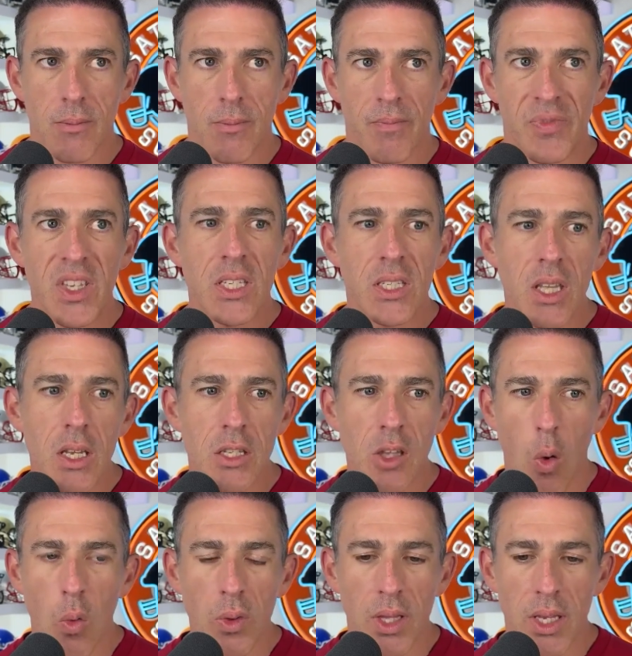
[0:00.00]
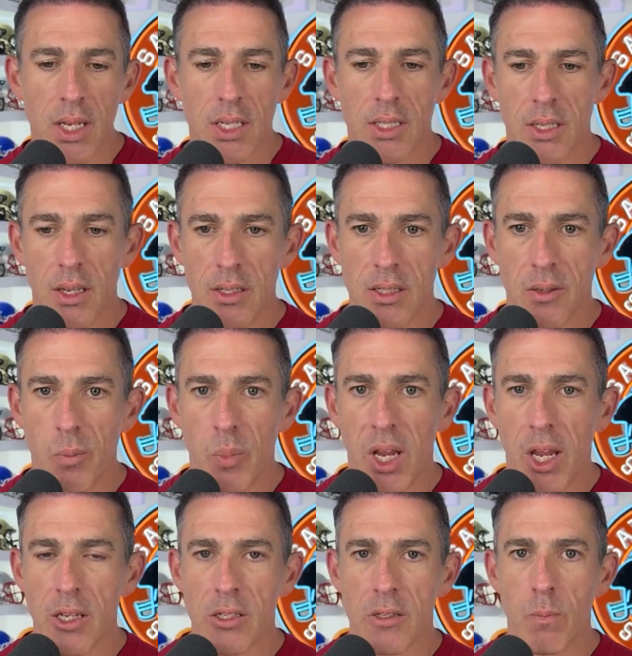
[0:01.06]
these things only exist
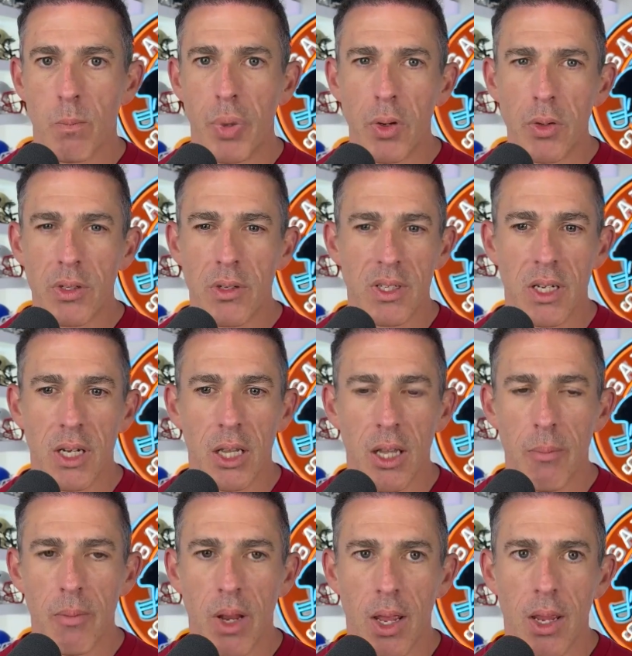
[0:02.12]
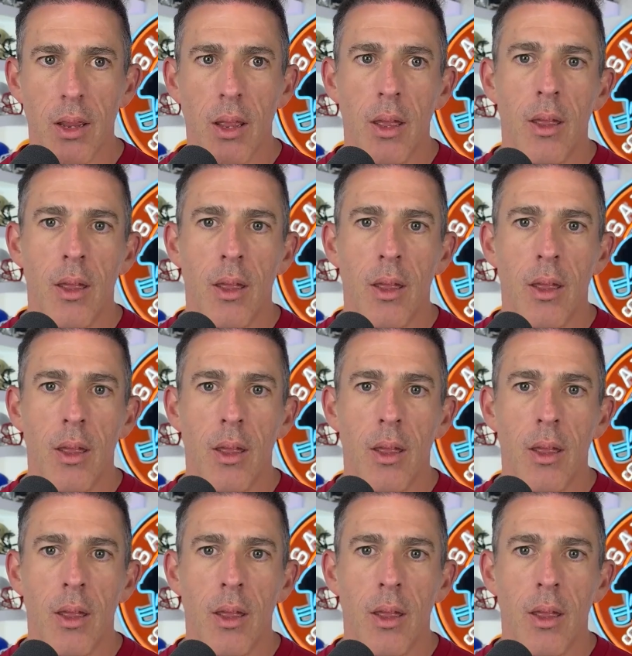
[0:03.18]
because boosters and alumni